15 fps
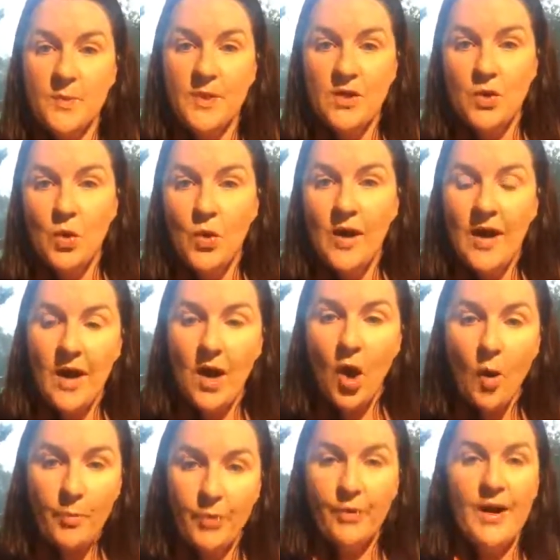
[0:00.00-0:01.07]
when you're
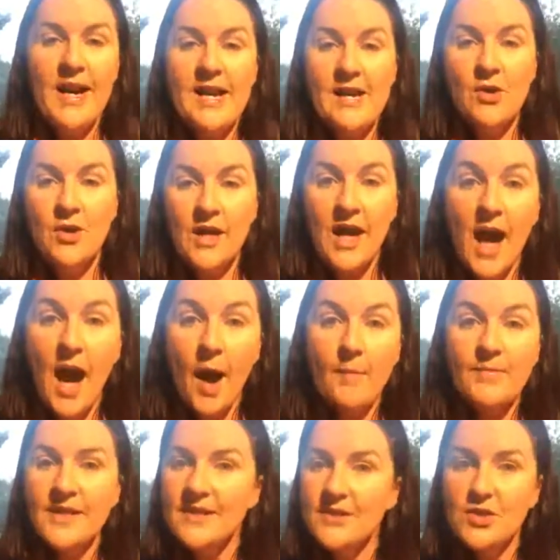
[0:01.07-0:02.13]
operating on a
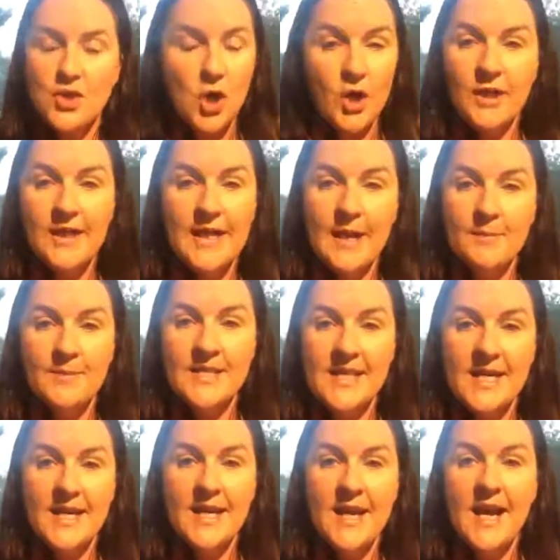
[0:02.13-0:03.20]
cup that's totally
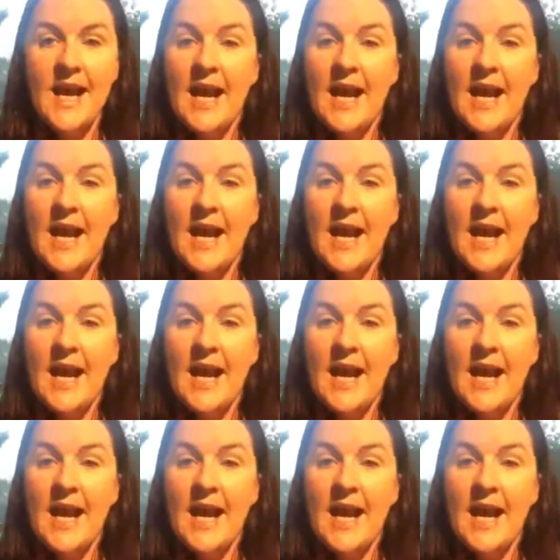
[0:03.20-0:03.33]
empty